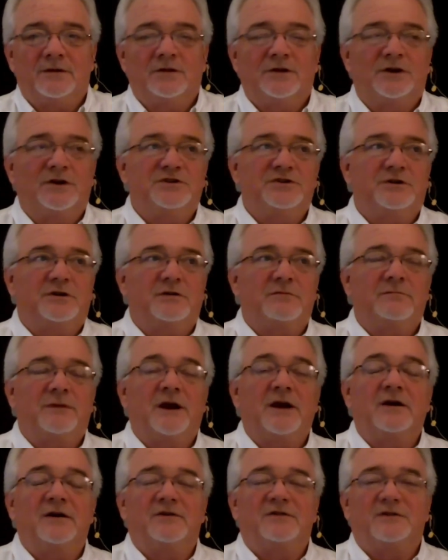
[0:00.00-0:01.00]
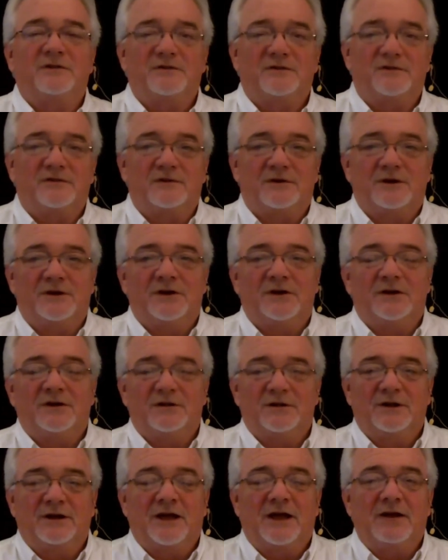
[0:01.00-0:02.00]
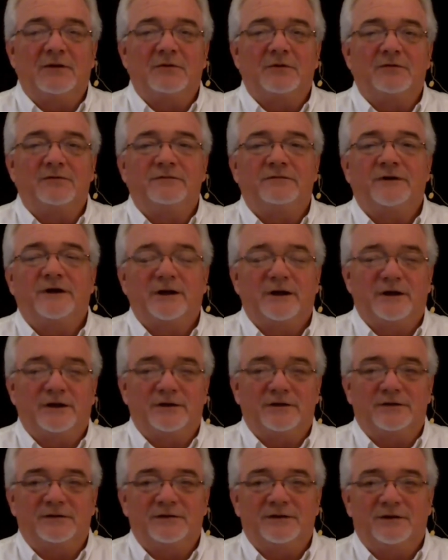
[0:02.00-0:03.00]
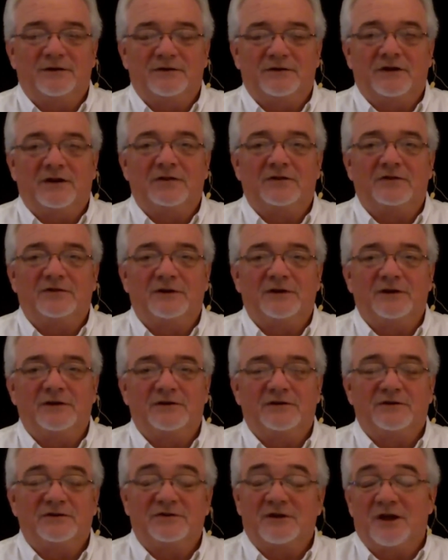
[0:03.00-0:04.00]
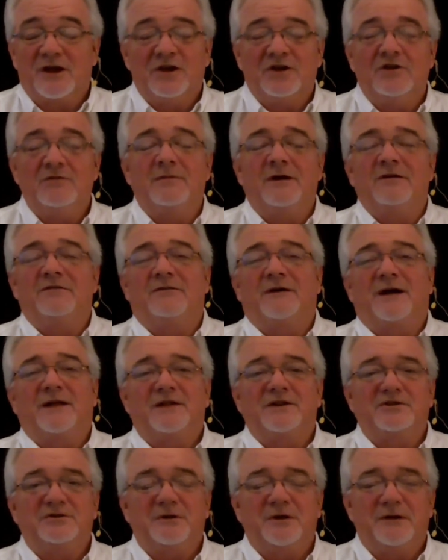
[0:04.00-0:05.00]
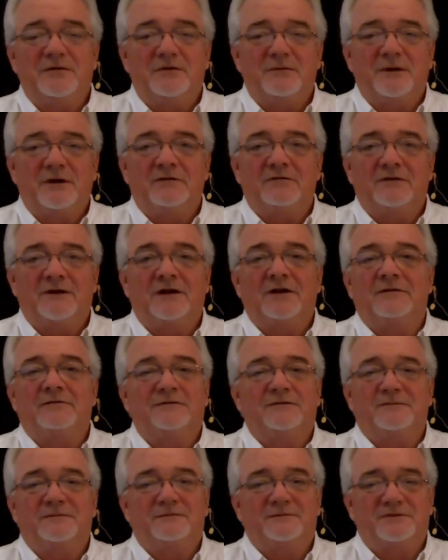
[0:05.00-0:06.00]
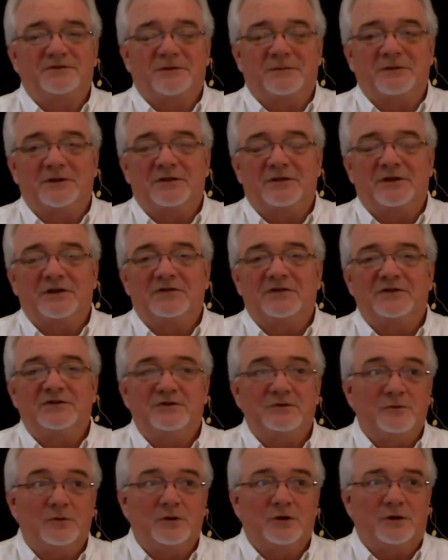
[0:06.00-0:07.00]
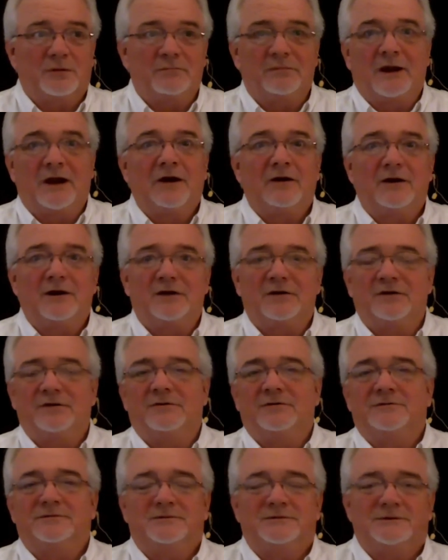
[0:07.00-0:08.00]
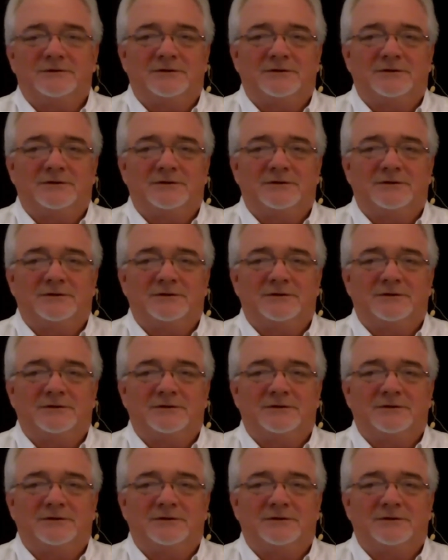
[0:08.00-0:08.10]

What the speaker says: Look at your comparisons. Look at it with fun instead of the seriousness. You may find that you even make fun of some of the things that you were comparing to.